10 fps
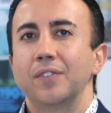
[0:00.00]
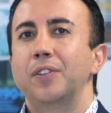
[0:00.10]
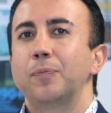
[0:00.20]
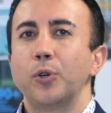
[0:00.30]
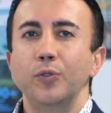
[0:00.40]

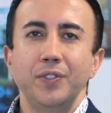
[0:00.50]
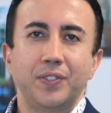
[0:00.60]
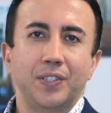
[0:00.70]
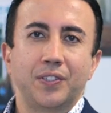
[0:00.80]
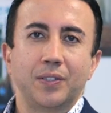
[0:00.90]
With proven
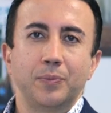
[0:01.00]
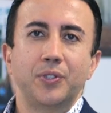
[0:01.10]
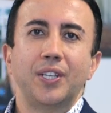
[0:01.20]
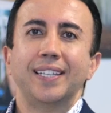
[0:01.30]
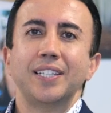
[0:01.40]

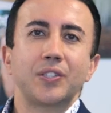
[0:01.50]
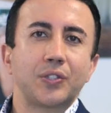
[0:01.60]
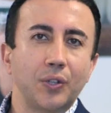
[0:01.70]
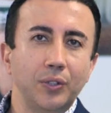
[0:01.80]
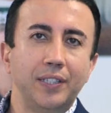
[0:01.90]
systems and a
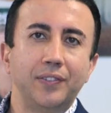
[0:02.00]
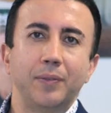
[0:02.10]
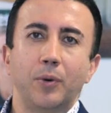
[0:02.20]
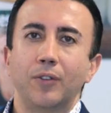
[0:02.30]
solid team